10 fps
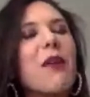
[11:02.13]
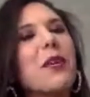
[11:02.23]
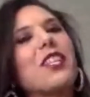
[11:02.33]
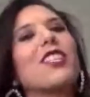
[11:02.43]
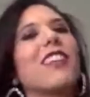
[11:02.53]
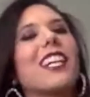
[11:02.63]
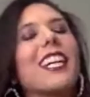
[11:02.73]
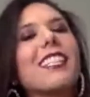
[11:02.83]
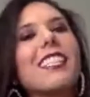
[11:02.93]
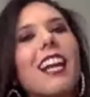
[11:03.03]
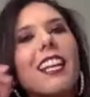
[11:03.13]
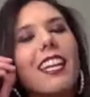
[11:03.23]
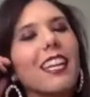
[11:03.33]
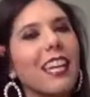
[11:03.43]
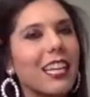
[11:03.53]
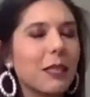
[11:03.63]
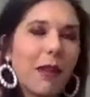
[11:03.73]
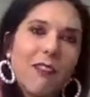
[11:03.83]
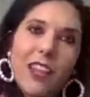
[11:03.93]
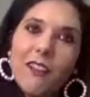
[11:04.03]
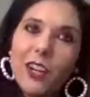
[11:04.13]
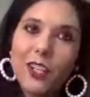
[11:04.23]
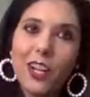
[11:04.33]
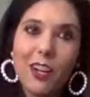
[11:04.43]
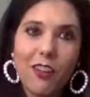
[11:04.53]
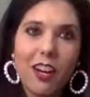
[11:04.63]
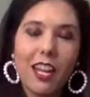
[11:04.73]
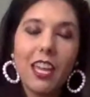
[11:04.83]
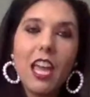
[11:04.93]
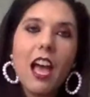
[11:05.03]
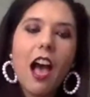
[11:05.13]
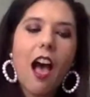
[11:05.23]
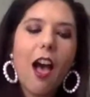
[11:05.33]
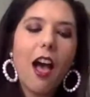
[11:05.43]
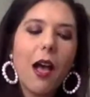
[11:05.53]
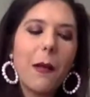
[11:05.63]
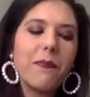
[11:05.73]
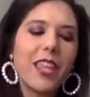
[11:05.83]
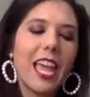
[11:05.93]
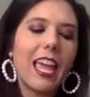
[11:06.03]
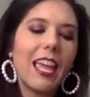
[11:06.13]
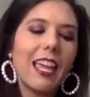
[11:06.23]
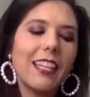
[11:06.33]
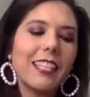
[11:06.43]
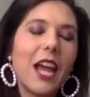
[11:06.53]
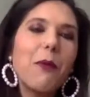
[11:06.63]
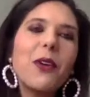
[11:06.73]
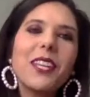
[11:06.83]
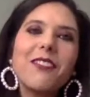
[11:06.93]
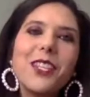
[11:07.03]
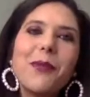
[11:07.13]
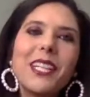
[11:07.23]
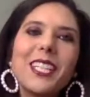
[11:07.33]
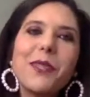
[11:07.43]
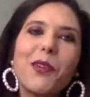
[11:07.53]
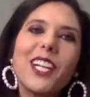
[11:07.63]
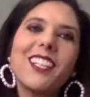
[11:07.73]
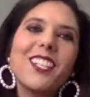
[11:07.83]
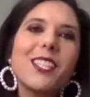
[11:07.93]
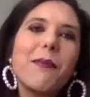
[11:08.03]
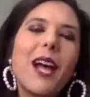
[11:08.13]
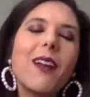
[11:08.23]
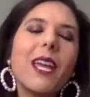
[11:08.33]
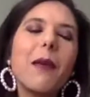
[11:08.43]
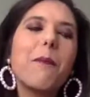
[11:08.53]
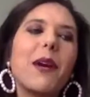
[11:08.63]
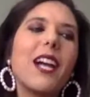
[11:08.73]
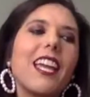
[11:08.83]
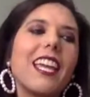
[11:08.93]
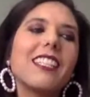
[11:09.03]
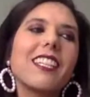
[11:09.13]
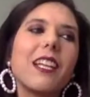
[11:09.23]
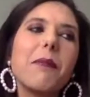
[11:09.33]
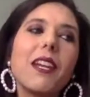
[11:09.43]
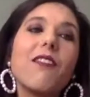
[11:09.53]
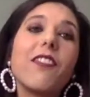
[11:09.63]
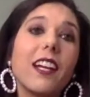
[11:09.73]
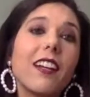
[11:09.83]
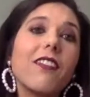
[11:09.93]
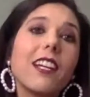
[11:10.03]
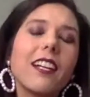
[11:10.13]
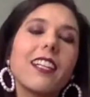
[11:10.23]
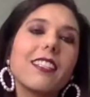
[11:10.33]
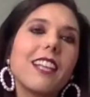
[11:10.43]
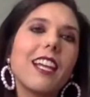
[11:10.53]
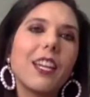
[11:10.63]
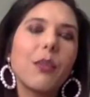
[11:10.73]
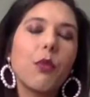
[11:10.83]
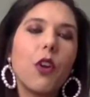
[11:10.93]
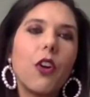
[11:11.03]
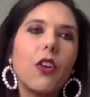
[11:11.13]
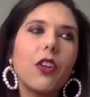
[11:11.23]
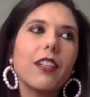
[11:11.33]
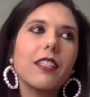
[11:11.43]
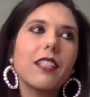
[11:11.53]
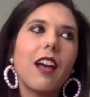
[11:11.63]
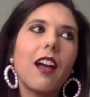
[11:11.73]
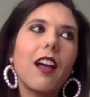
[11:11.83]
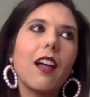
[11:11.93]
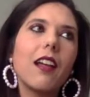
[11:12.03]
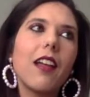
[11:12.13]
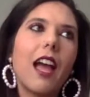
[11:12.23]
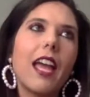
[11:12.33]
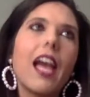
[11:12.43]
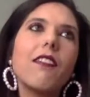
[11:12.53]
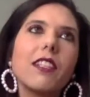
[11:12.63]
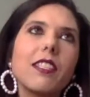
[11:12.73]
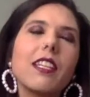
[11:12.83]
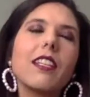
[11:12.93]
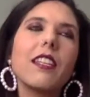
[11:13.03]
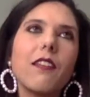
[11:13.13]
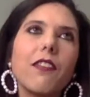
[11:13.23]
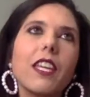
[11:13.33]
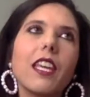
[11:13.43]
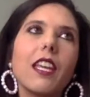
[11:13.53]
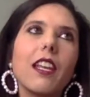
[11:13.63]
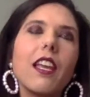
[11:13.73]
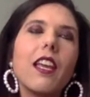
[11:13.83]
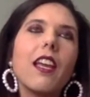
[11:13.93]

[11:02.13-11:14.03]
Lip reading: which is very exciting. It's my favorite genre. And I won't give too many spoilers about it, but it's going to be a very, very exciting role, because I have a significant